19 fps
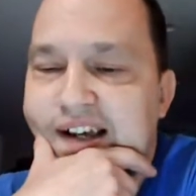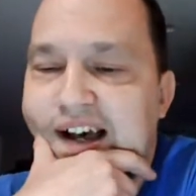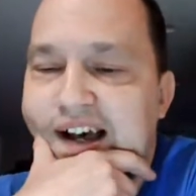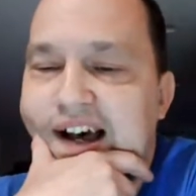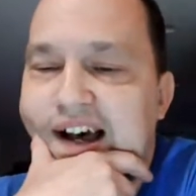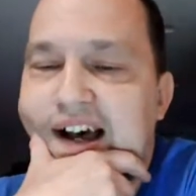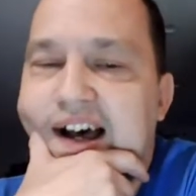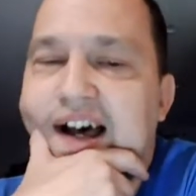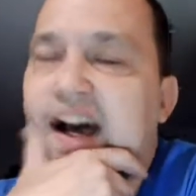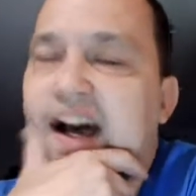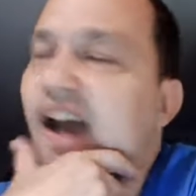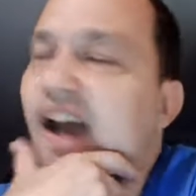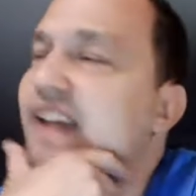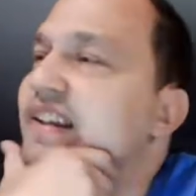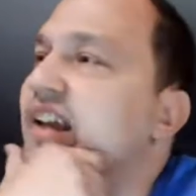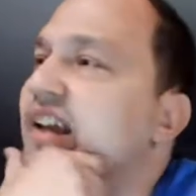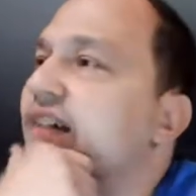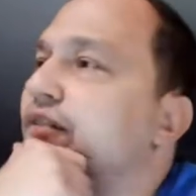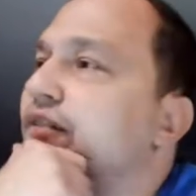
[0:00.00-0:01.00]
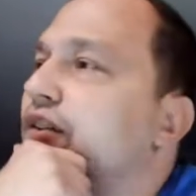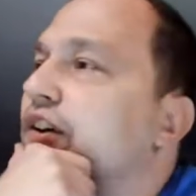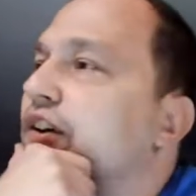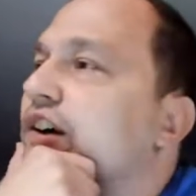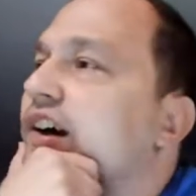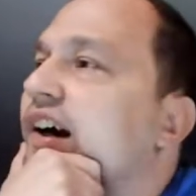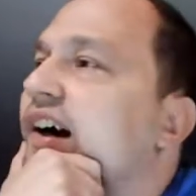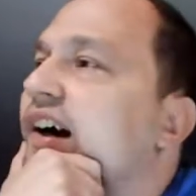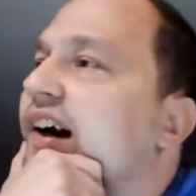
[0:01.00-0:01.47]
I
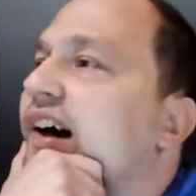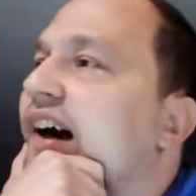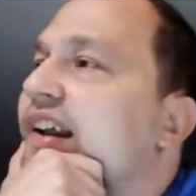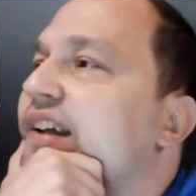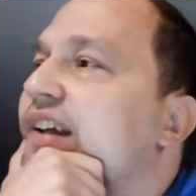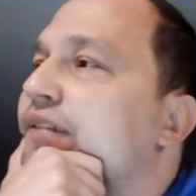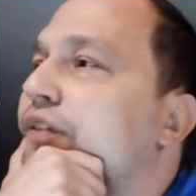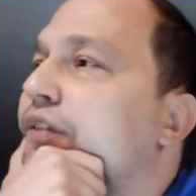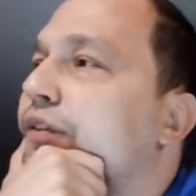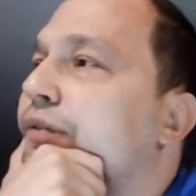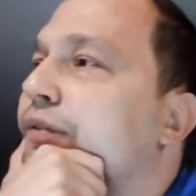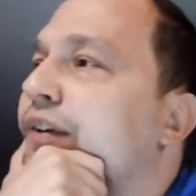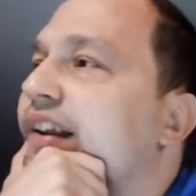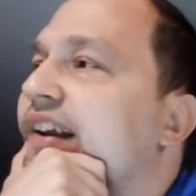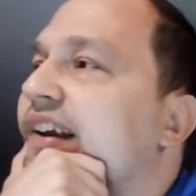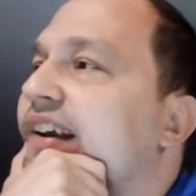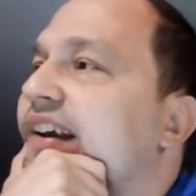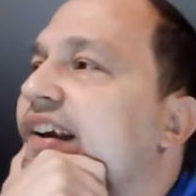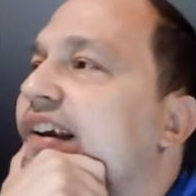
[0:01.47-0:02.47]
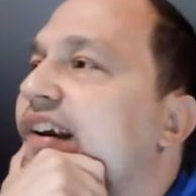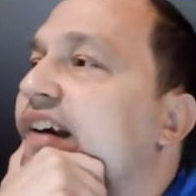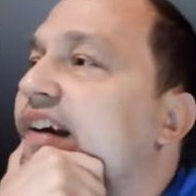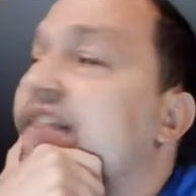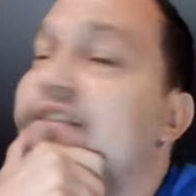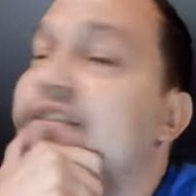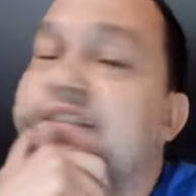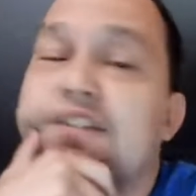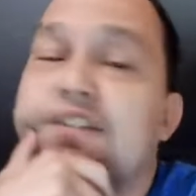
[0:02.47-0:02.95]
never really
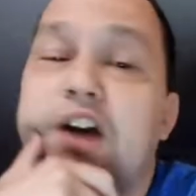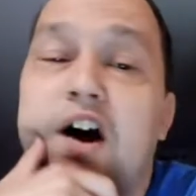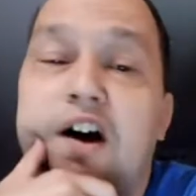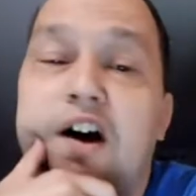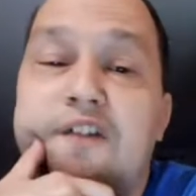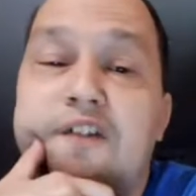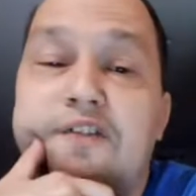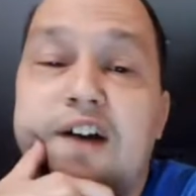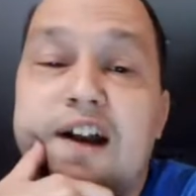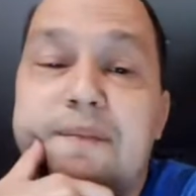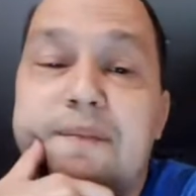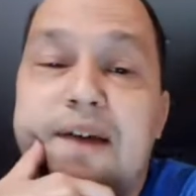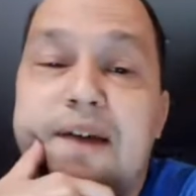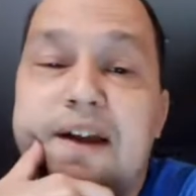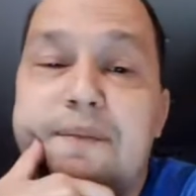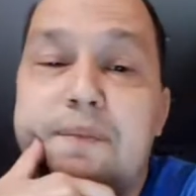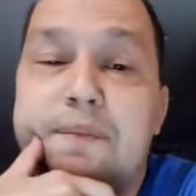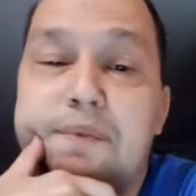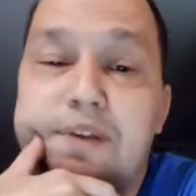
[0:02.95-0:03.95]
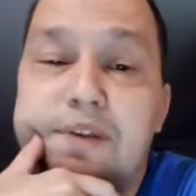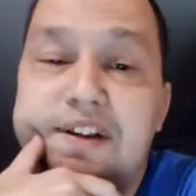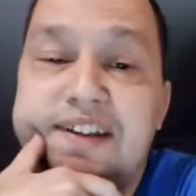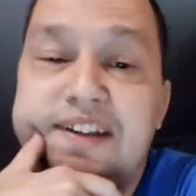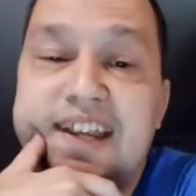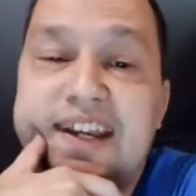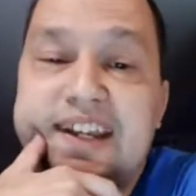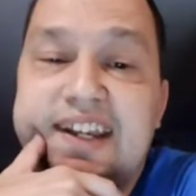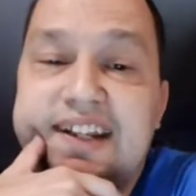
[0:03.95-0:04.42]
saw a fry in my
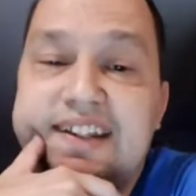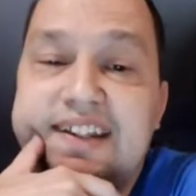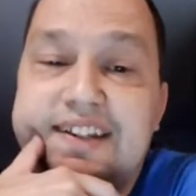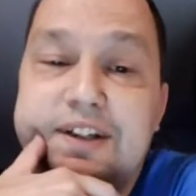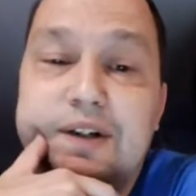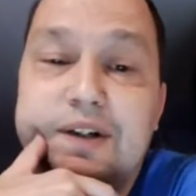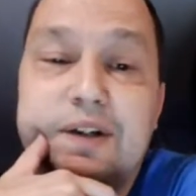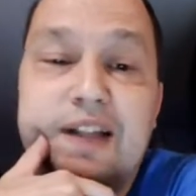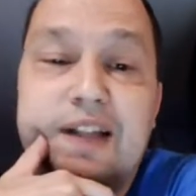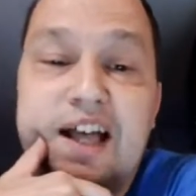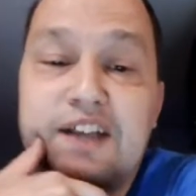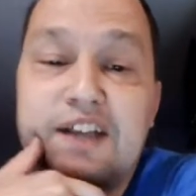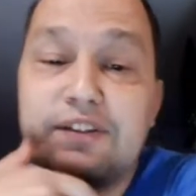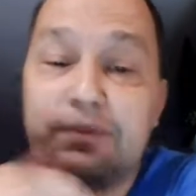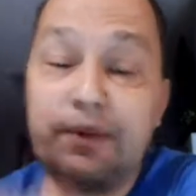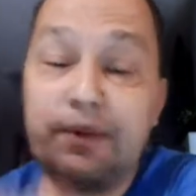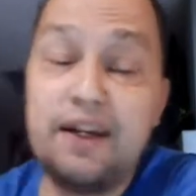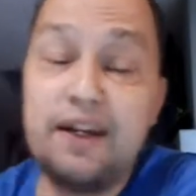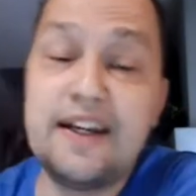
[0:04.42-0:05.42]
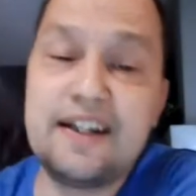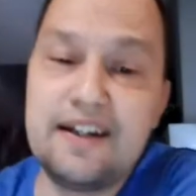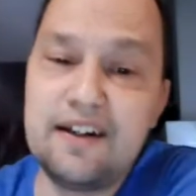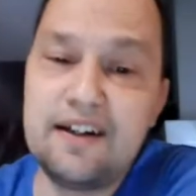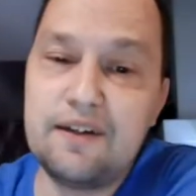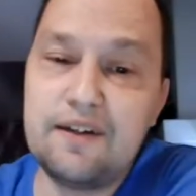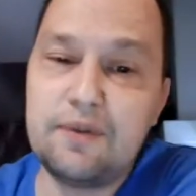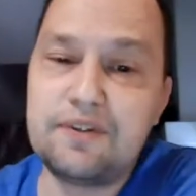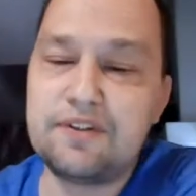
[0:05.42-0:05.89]
Mabuna tank until last
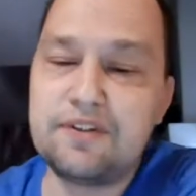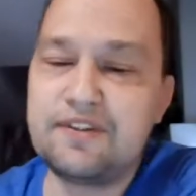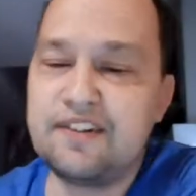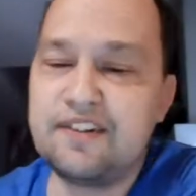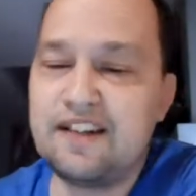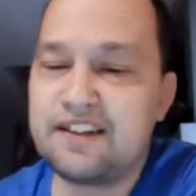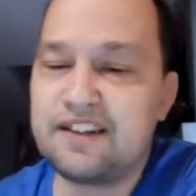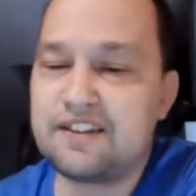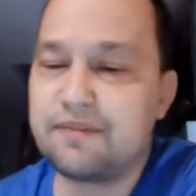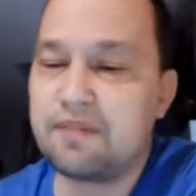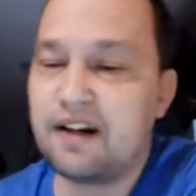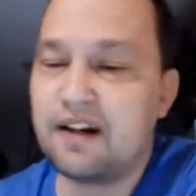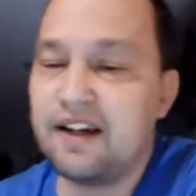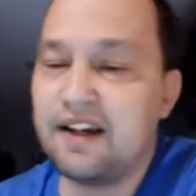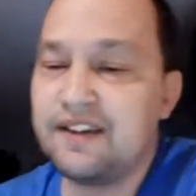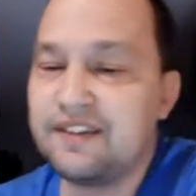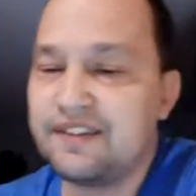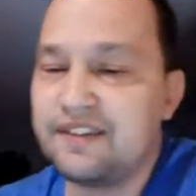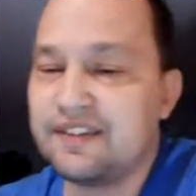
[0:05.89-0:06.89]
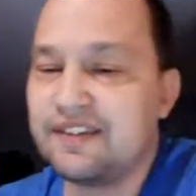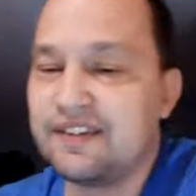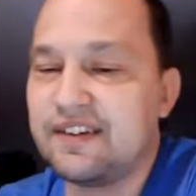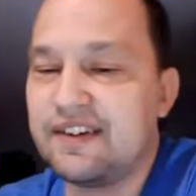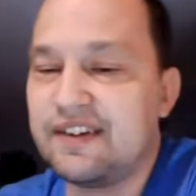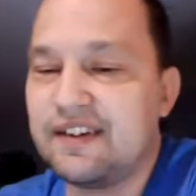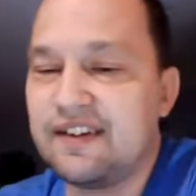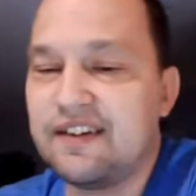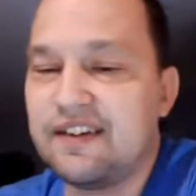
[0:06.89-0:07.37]
week, which was a nice surprise.
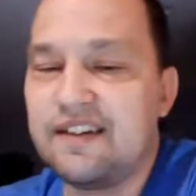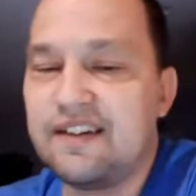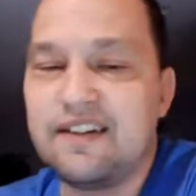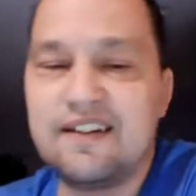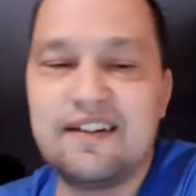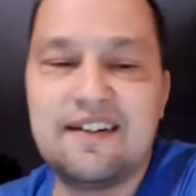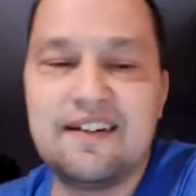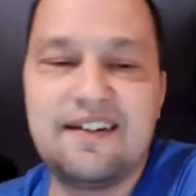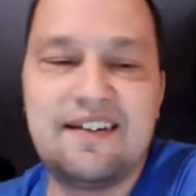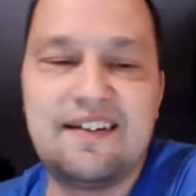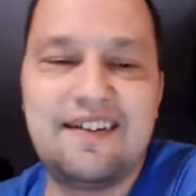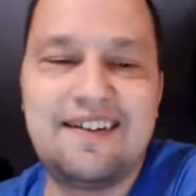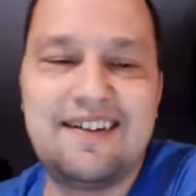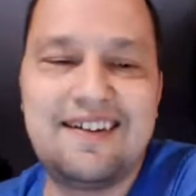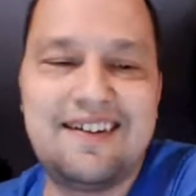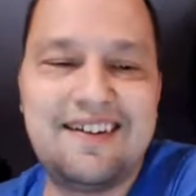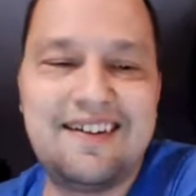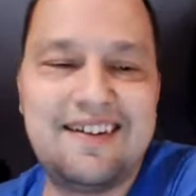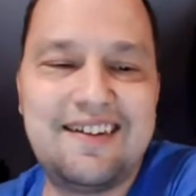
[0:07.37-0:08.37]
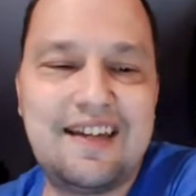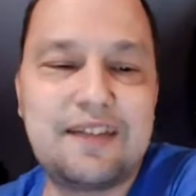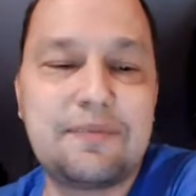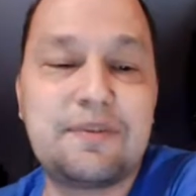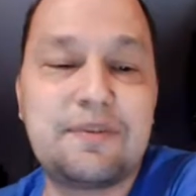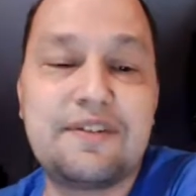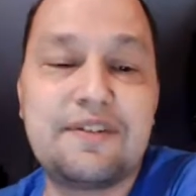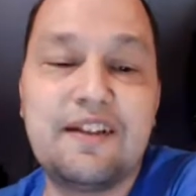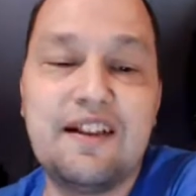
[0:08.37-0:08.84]

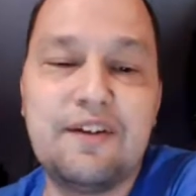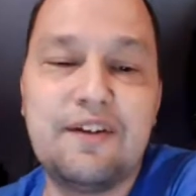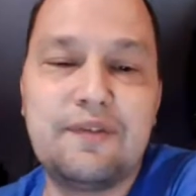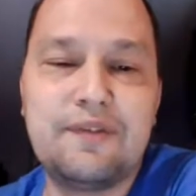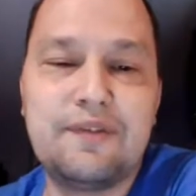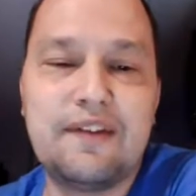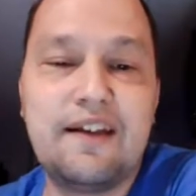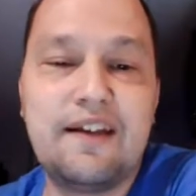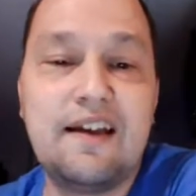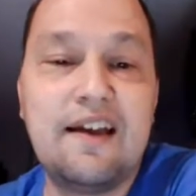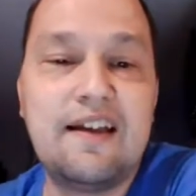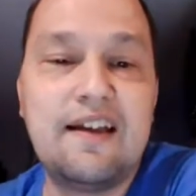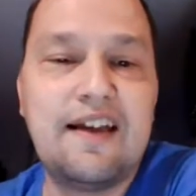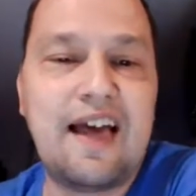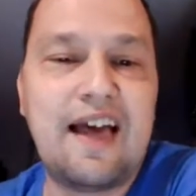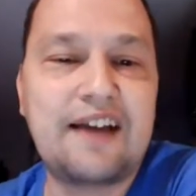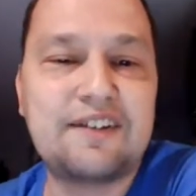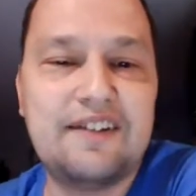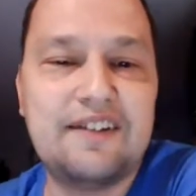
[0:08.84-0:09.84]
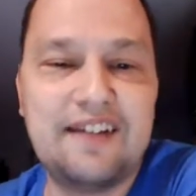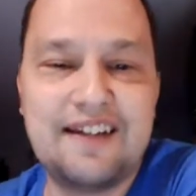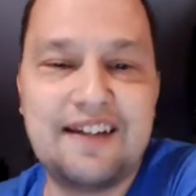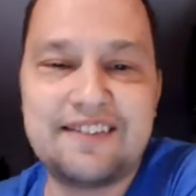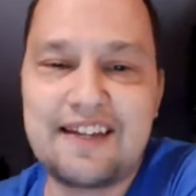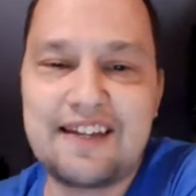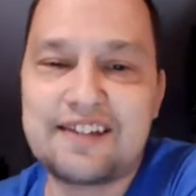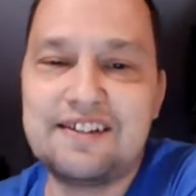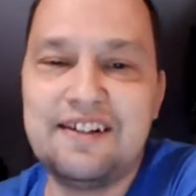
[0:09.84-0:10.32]
Yes, Priscilla, it was actually
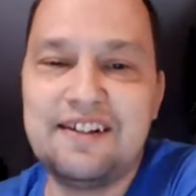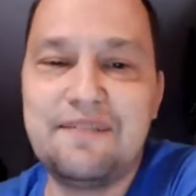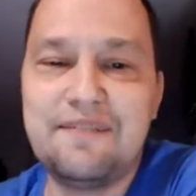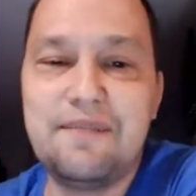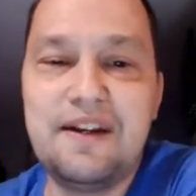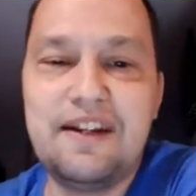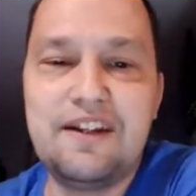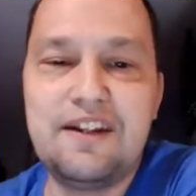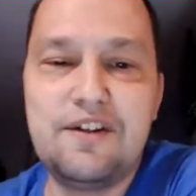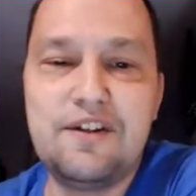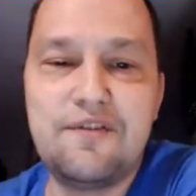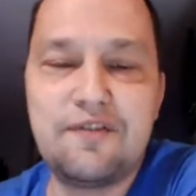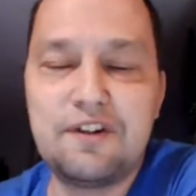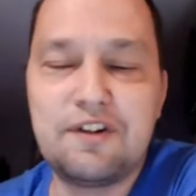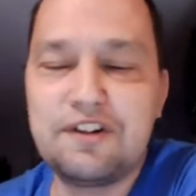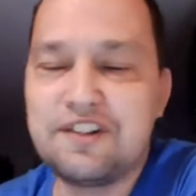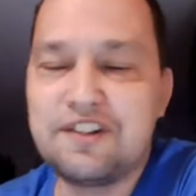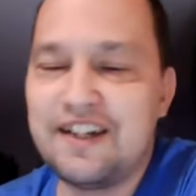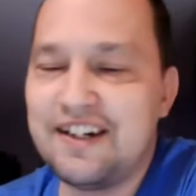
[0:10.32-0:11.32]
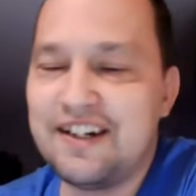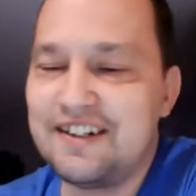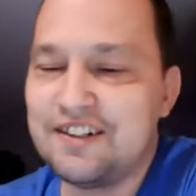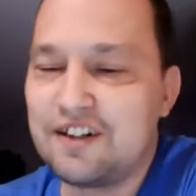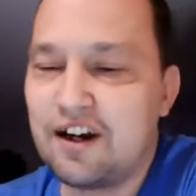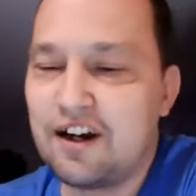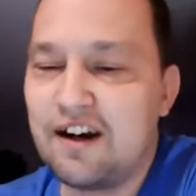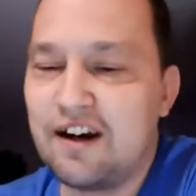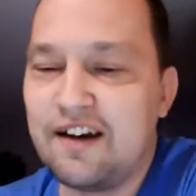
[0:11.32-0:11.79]
nice meeting you for a
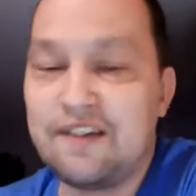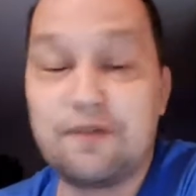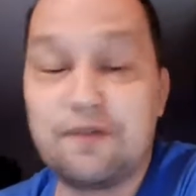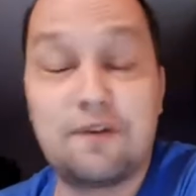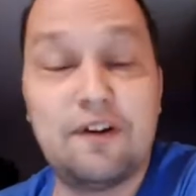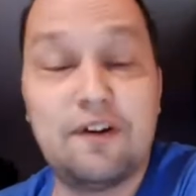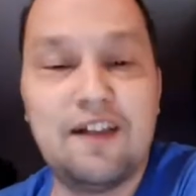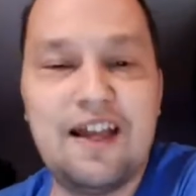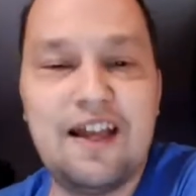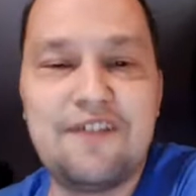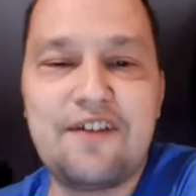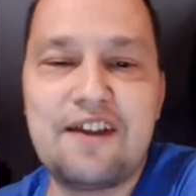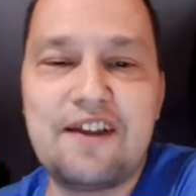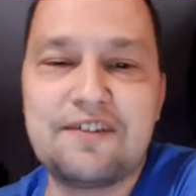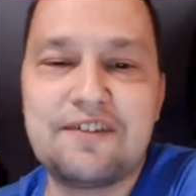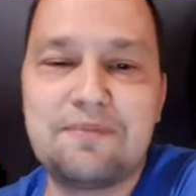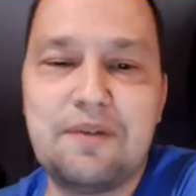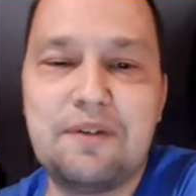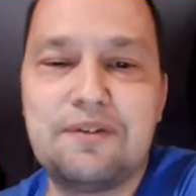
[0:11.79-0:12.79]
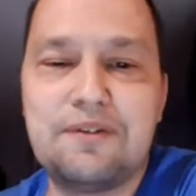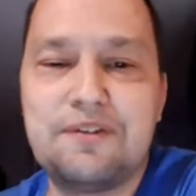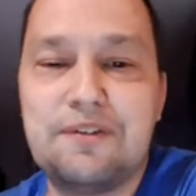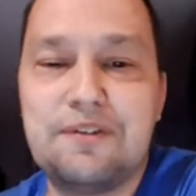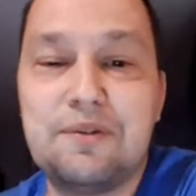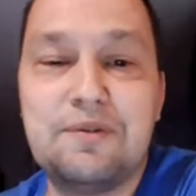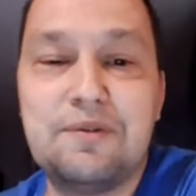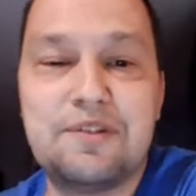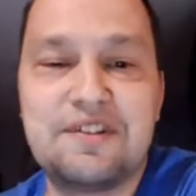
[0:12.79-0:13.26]
change in real life as opposed
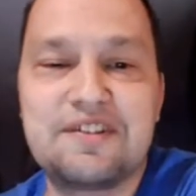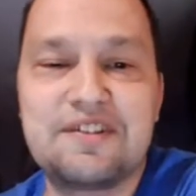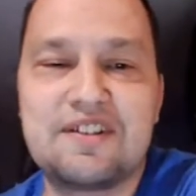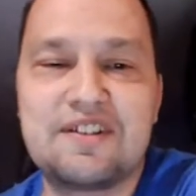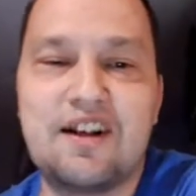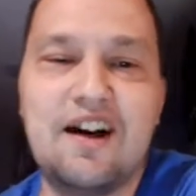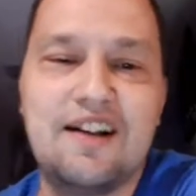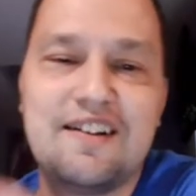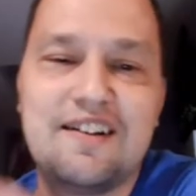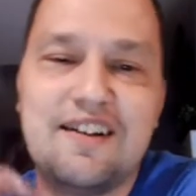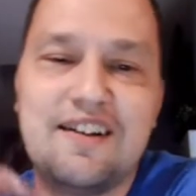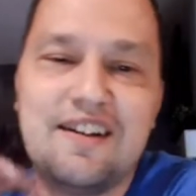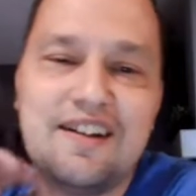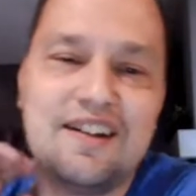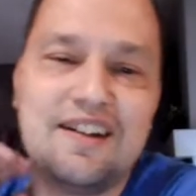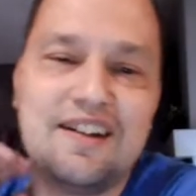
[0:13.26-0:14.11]
to just on